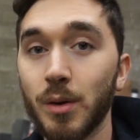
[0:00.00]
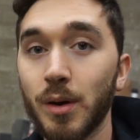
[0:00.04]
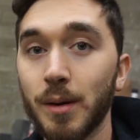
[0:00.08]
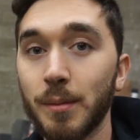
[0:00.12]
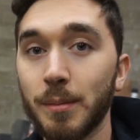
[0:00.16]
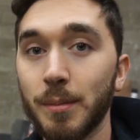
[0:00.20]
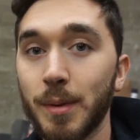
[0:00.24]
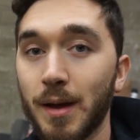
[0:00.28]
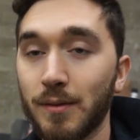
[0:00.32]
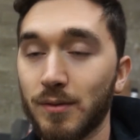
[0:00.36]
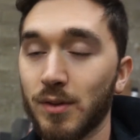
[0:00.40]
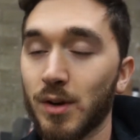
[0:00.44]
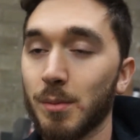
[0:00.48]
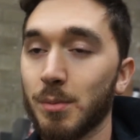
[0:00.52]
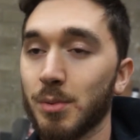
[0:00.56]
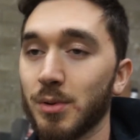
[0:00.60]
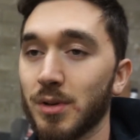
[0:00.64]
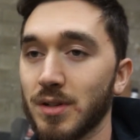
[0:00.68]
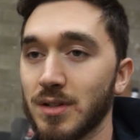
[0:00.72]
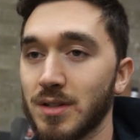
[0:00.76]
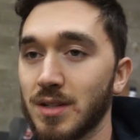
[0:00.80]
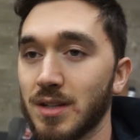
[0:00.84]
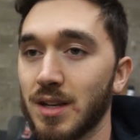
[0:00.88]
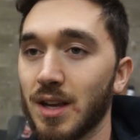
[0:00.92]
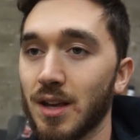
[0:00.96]
up after I put
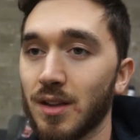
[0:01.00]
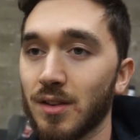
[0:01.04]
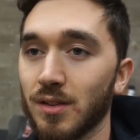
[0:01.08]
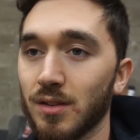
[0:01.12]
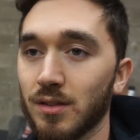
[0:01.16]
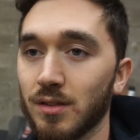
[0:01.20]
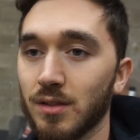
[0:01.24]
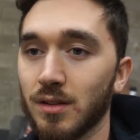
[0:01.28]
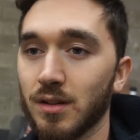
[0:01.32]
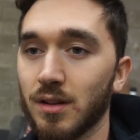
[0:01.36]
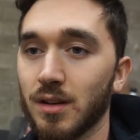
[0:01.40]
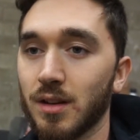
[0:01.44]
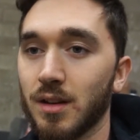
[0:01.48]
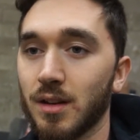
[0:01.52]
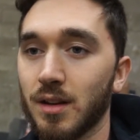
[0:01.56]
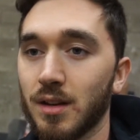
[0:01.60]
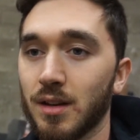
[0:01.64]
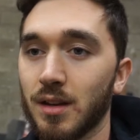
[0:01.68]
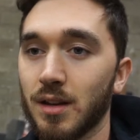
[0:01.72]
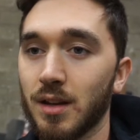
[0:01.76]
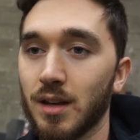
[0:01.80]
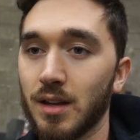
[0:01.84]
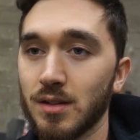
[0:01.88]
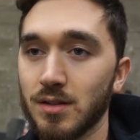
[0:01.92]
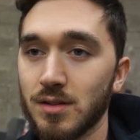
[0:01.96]
it together,
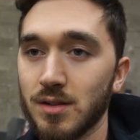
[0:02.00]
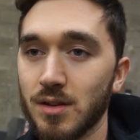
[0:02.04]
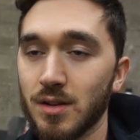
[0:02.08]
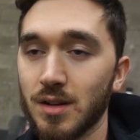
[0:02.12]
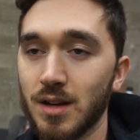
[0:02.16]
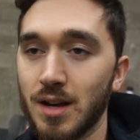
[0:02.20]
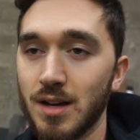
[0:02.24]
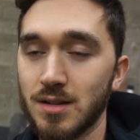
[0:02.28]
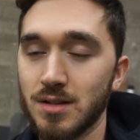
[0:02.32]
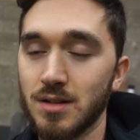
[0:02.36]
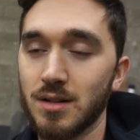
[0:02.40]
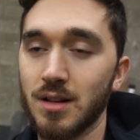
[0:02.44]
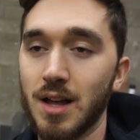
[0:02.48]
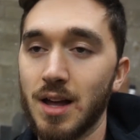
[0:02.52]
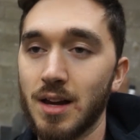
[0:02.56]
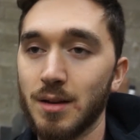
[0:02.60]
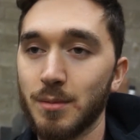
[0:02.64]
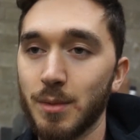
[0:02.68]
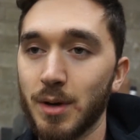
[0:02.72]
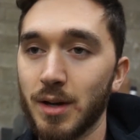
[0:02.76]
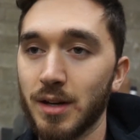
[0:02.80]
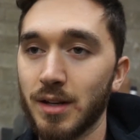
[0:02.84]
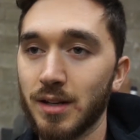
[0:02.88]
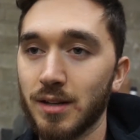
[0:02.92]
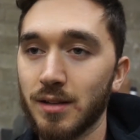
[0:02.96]
and it's gonna cost a lot of
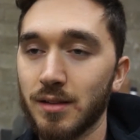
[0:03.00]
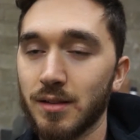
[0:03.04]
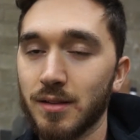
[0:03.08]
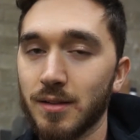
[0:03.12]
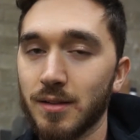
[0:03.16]
money,